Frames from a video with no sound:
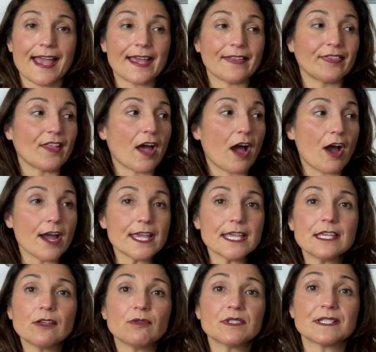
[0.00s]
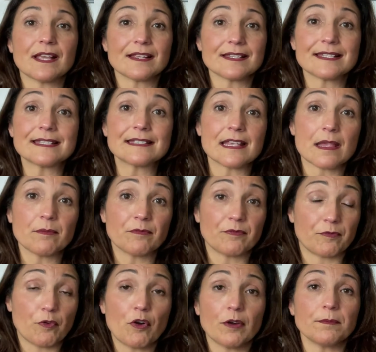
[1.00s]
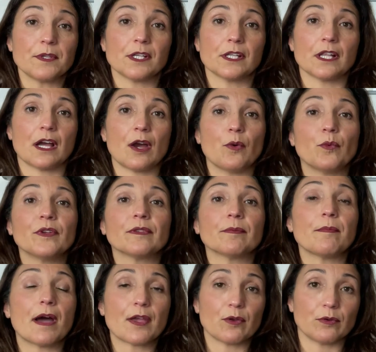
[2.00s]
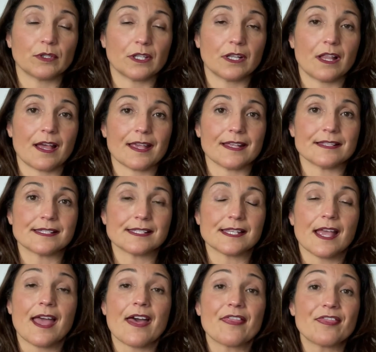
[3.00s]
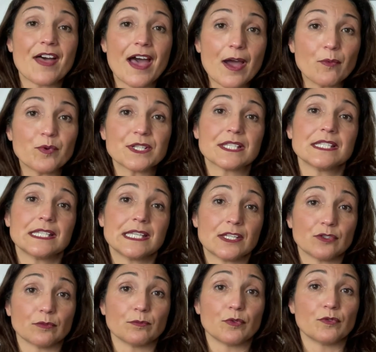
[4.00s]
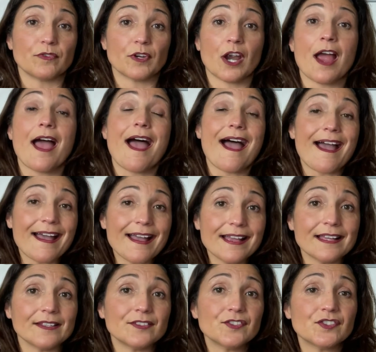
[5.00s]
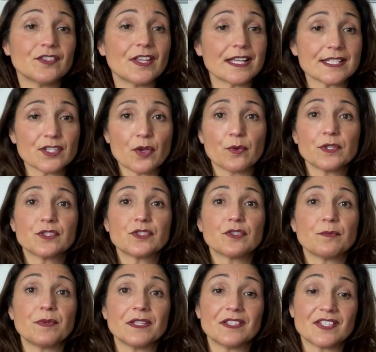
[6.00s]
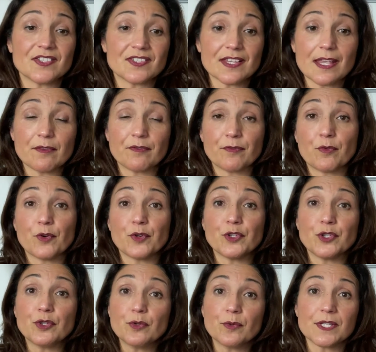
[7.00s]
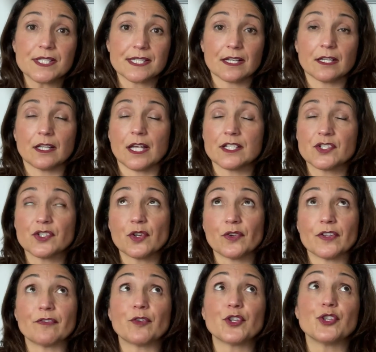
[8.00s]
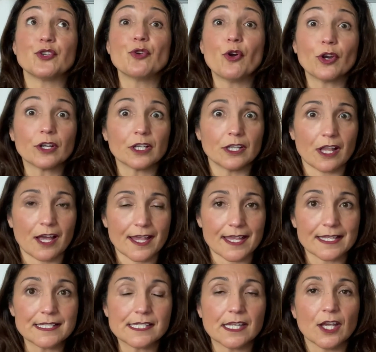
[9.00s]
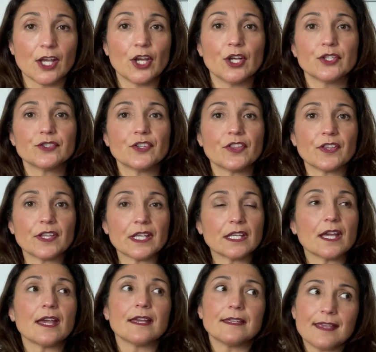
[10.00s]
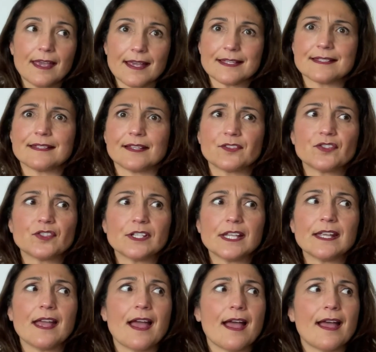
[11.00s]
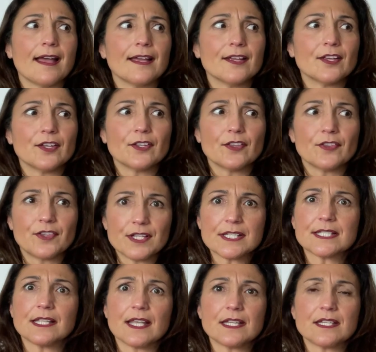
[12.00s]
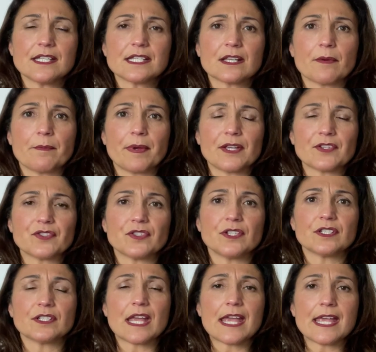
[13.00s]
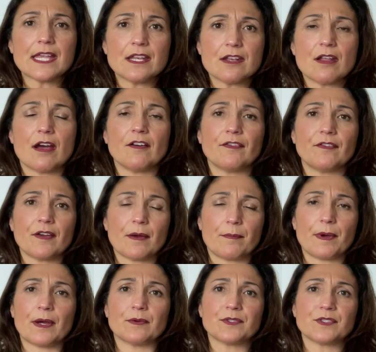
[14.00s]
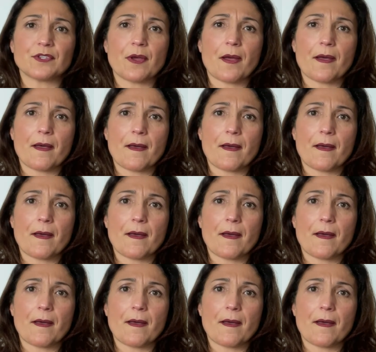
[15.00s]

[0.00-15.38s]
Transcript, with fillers: And I use that same formula with my own clients. That was a needle mover. And that's going to be the same for you as a client, sorry, for your client to think, yes, actually, this lady's compassionate enough about